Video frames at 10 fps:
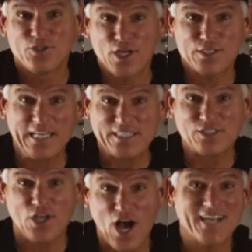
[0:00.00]
just
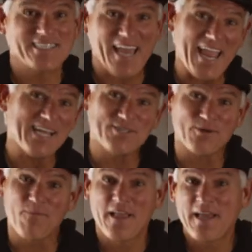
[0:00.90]
as God's
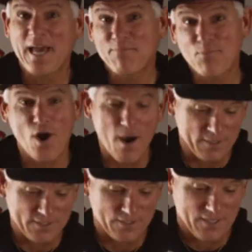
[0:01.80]
angel had
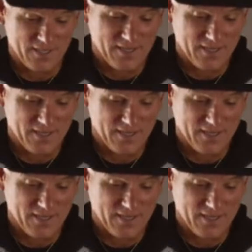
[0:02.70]
promised.